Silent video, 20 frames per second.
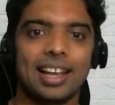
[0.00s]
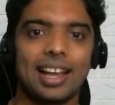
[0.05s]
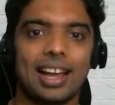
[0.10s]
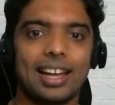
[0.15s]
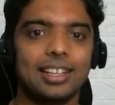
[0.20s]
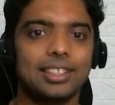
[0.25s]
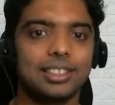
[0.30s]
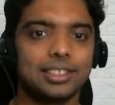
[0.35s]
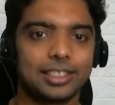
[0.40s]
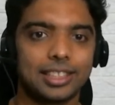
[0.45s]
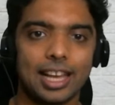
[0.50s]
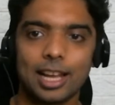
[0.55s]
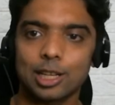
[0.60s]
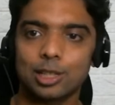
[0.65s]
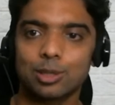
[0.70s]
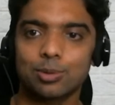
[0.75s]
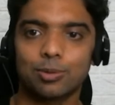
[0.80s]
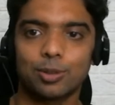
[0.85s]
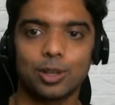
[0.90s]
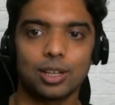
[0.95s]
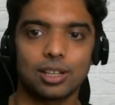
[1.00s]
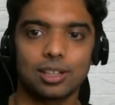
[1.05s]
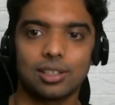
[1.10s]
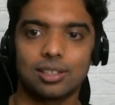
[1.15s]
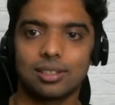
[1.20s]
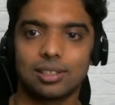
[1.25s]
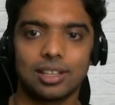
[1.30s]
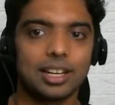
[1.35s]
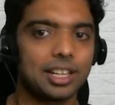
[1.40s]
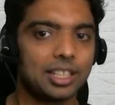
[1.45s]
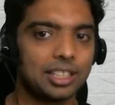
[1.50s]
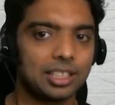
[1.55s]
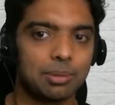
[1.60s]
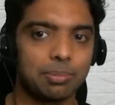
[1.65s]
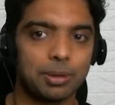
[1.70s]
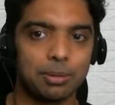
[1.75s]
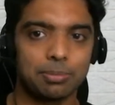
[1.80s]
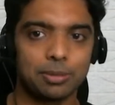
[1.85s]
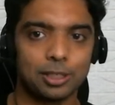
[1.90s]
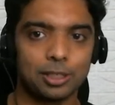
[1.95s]
And thanks for letting the
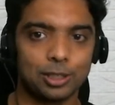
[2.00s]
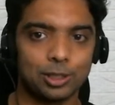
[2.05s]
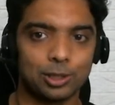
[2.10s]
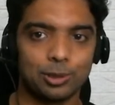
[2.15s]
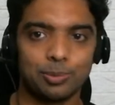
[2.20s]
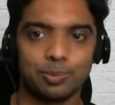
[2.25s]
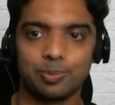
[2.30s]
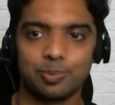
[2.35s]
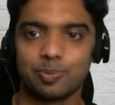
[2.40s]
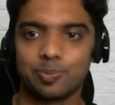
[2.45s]
people know.